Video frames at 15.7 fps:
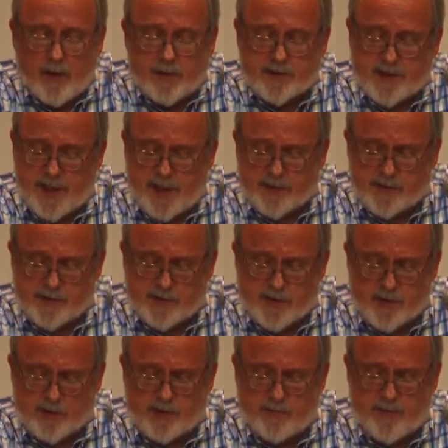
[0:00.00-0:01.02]
Chance or
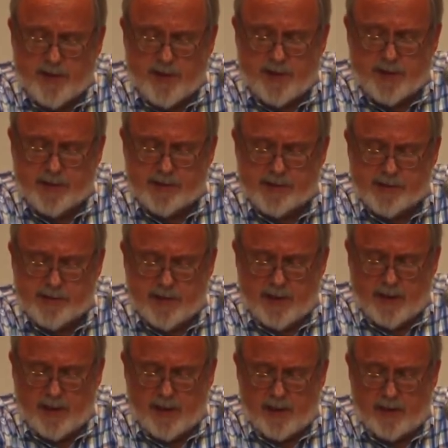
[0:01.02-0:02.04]
social meetings,
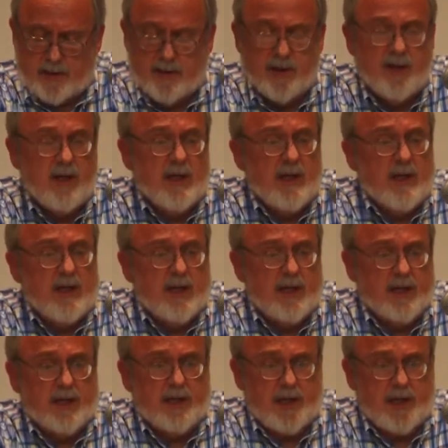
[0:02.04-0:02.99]
and a